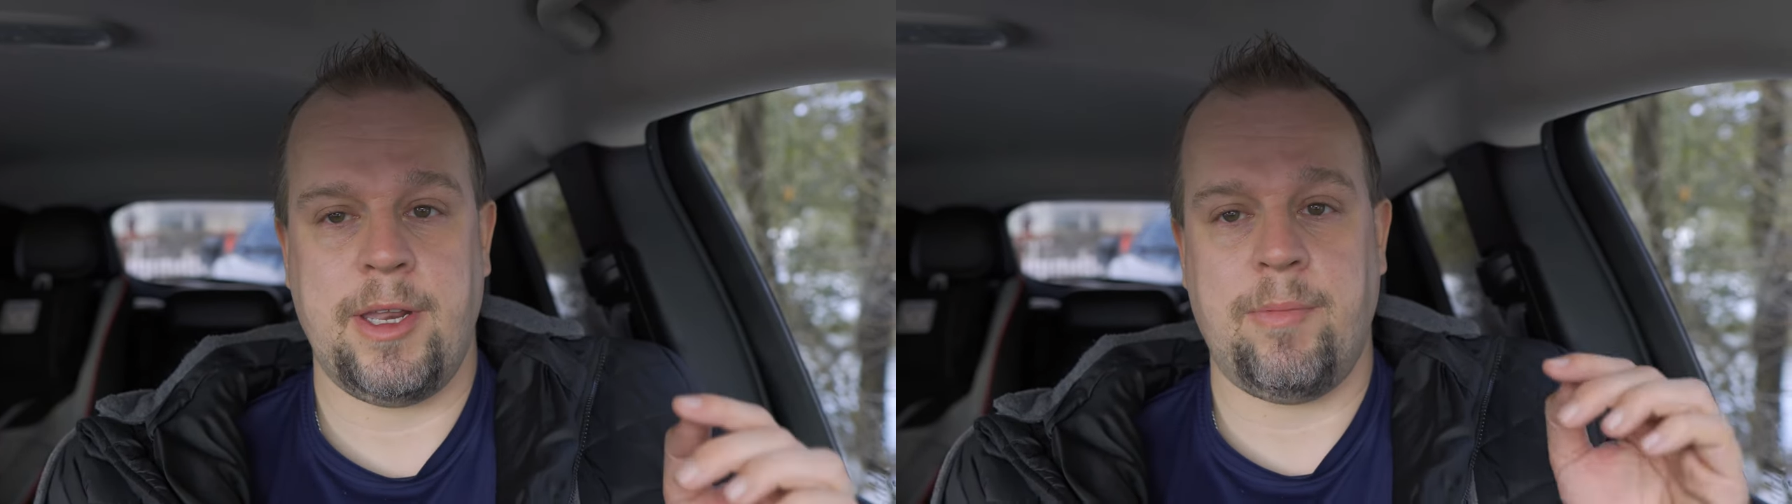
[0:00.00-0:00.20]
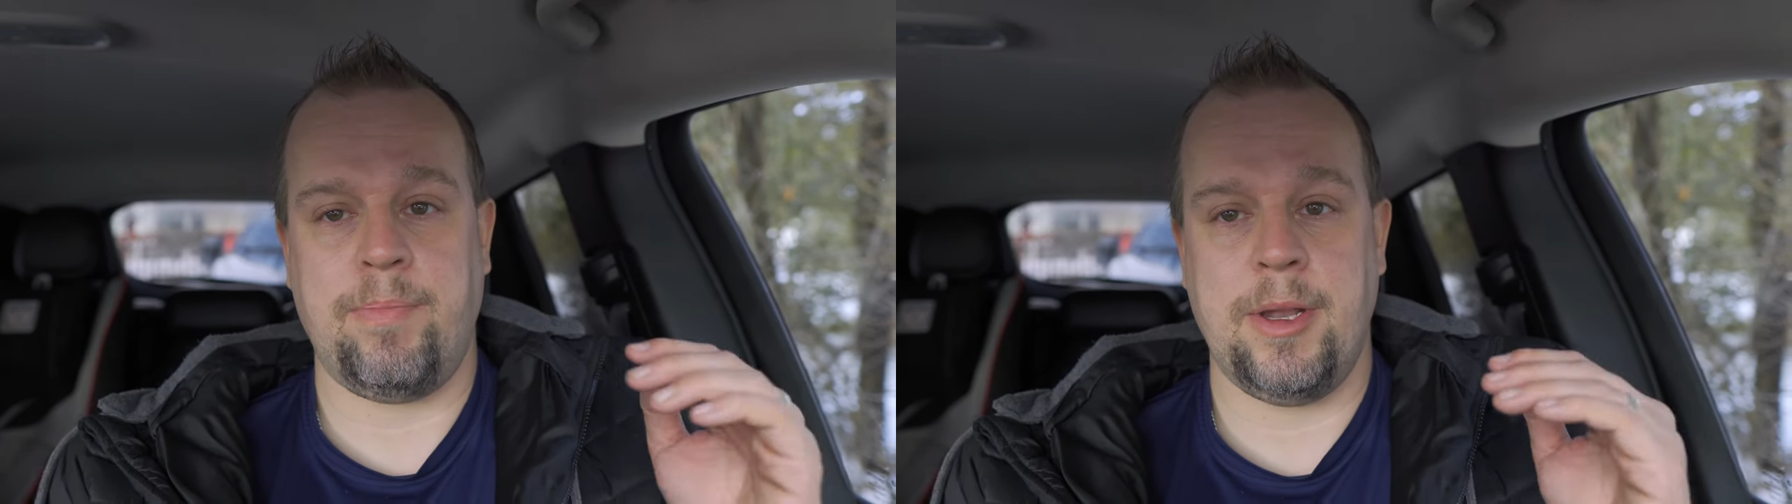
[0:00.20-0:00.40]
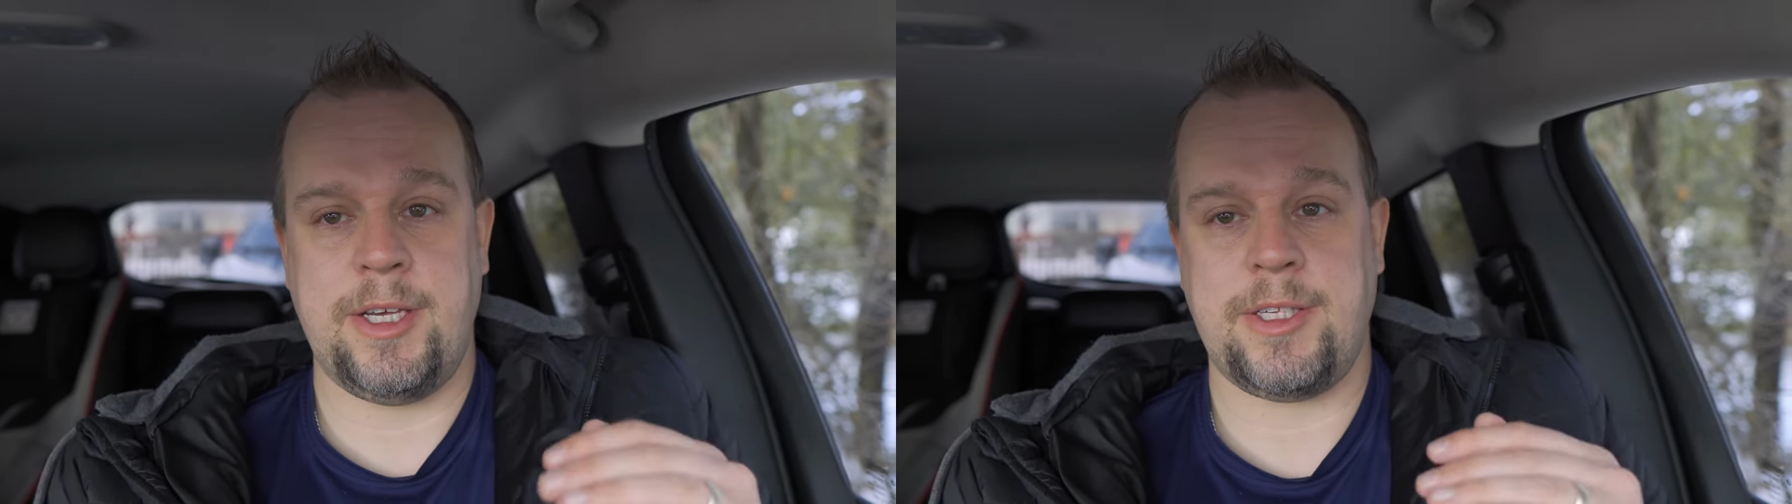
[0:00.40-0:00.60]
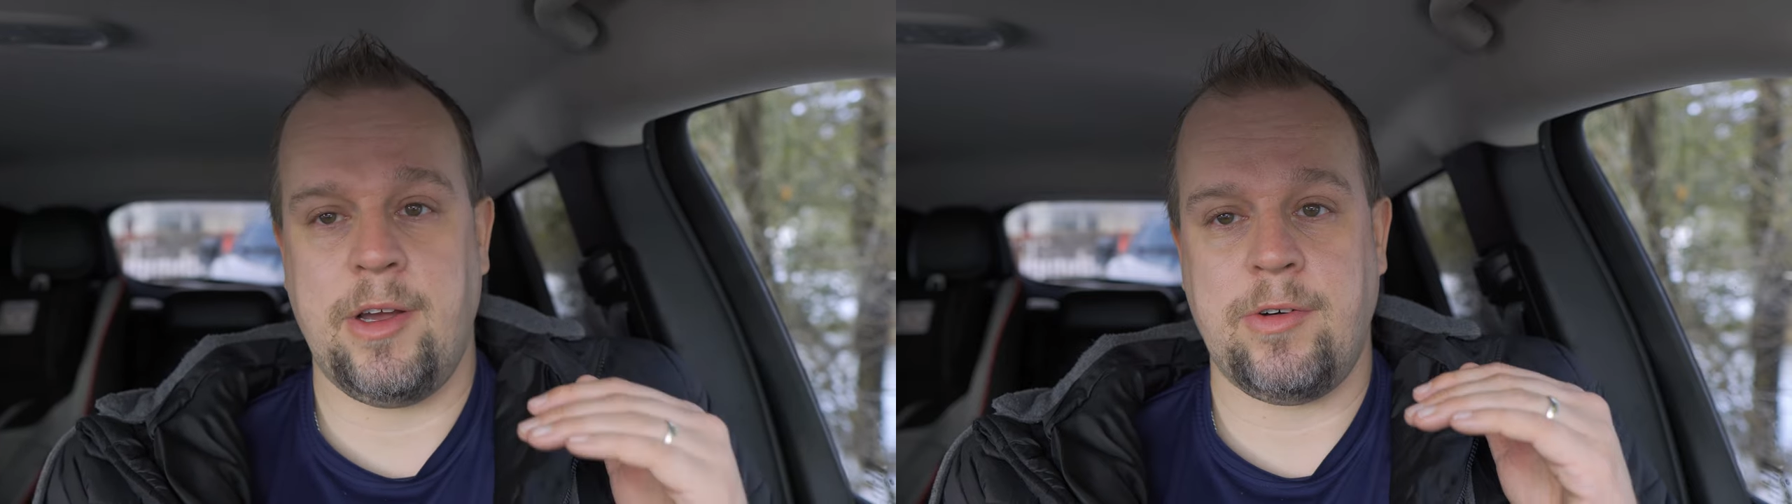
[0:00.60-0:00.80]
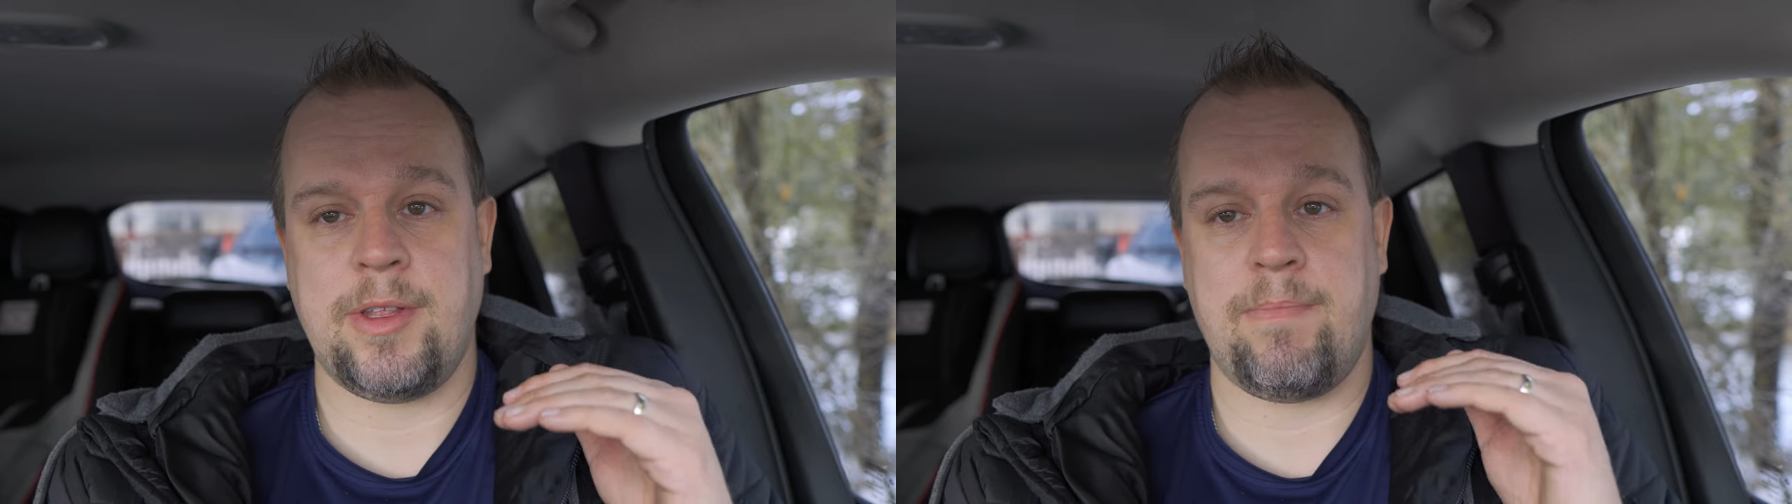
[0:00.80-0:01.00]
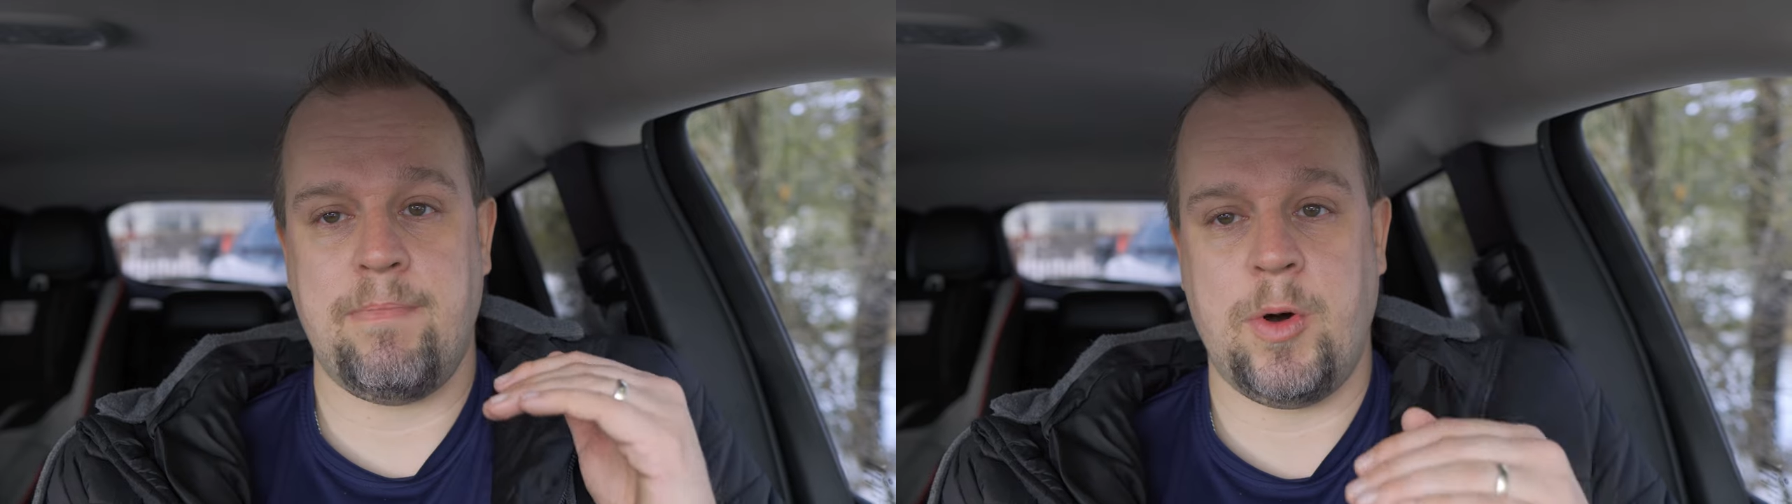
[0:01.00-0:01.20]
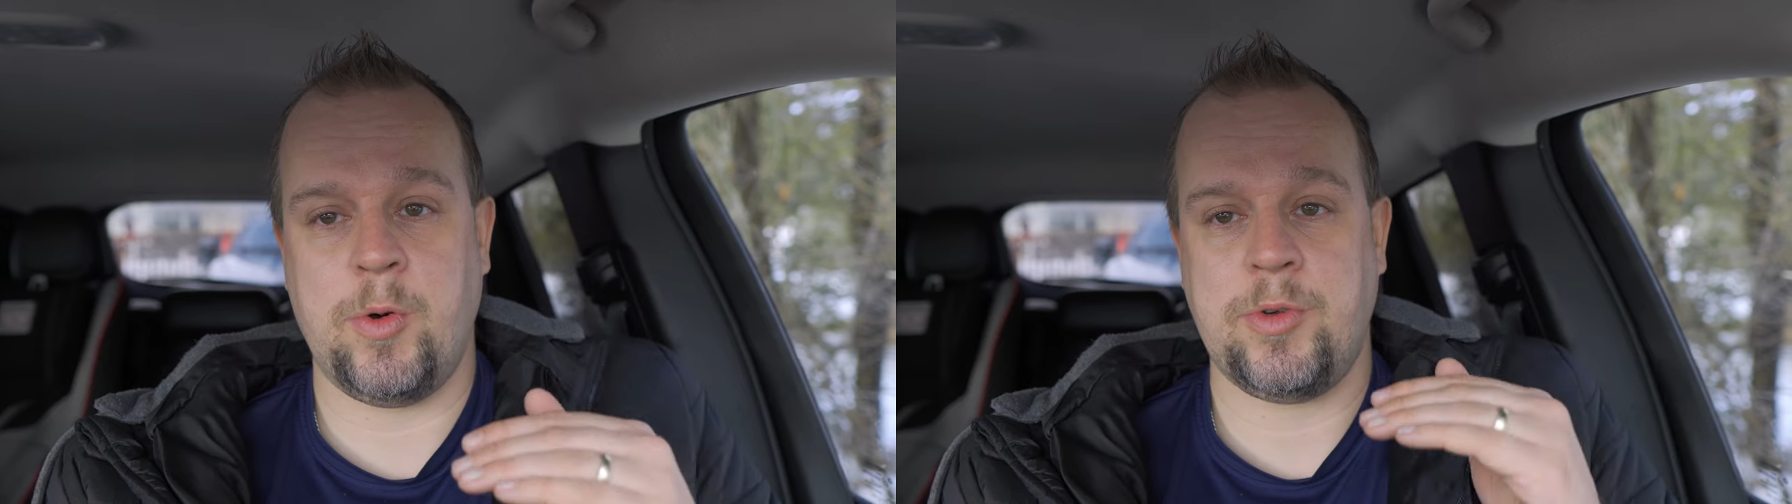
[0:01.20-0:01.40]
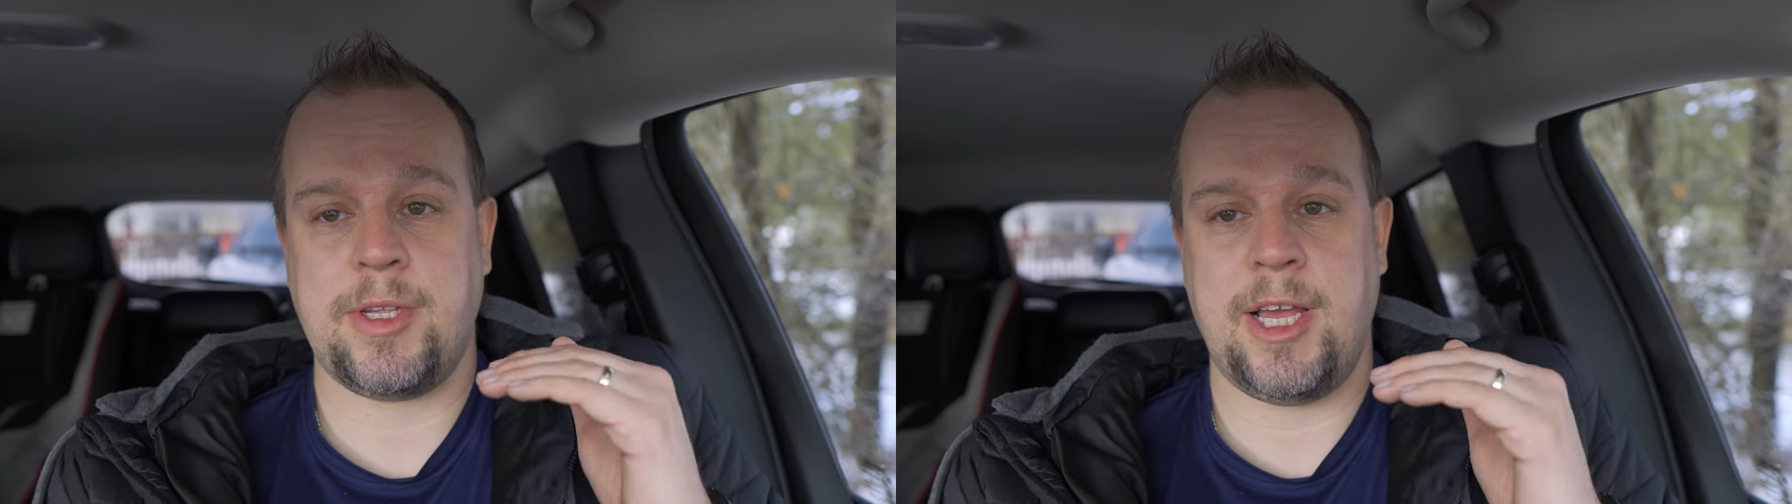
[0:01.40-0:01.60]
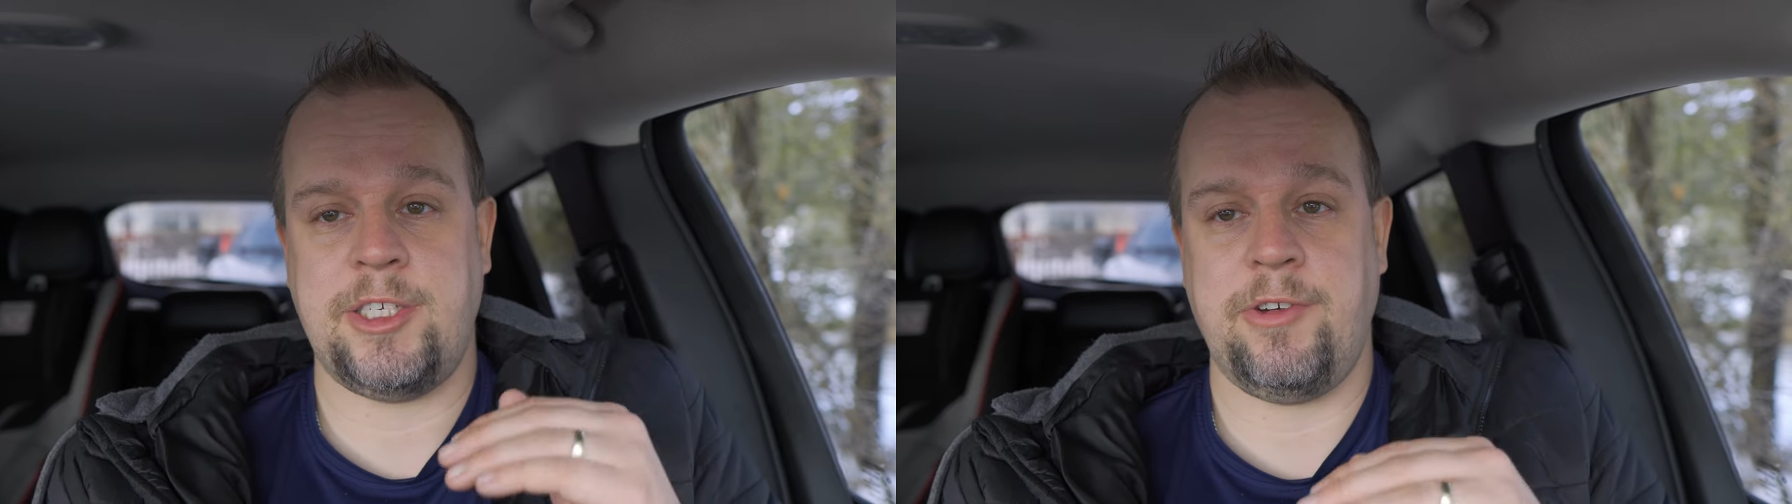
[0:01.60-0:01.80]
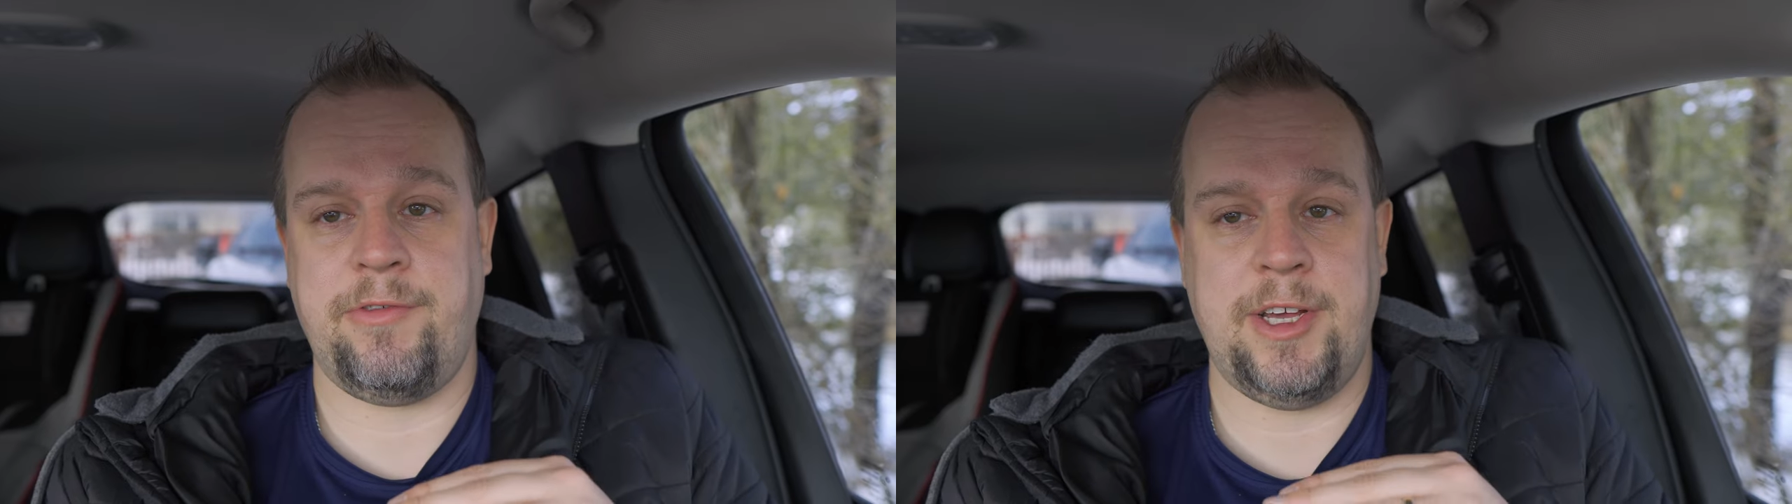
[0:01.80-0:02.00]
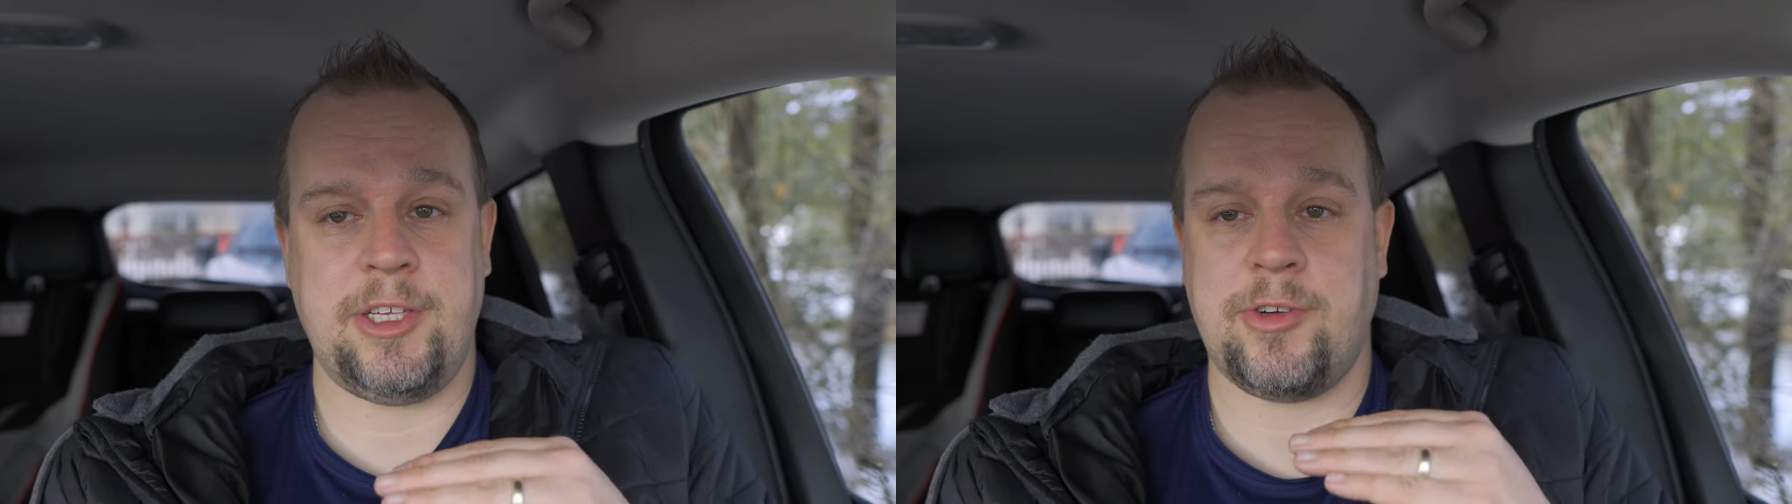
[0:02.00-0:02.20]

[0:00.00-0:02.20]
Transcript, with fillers: Now please note that most SUVs,